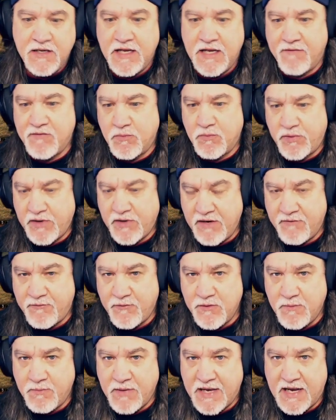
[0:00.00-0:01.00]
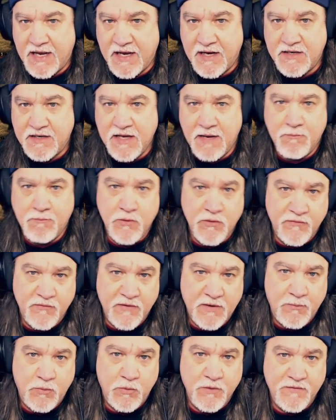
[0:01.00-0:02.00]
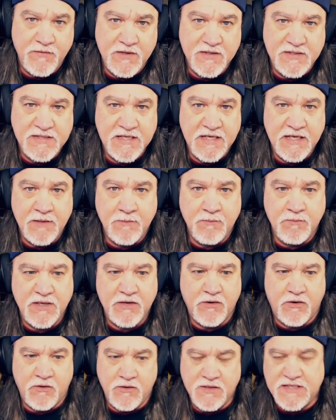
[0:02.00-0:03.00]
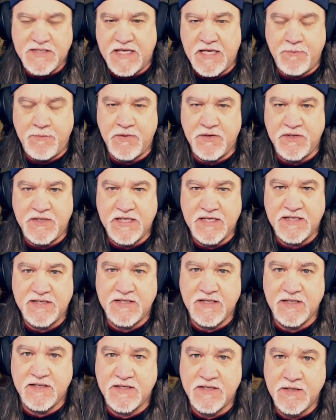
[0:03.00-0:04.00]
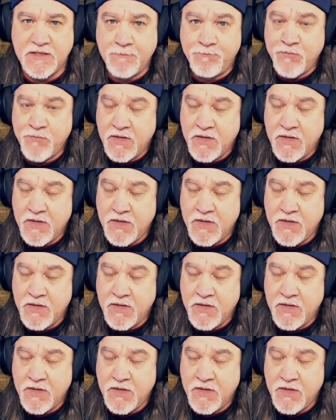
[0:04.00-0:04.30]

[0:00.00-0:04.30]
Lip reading: You have to play it from the back and move up with the team, but always keep your distance.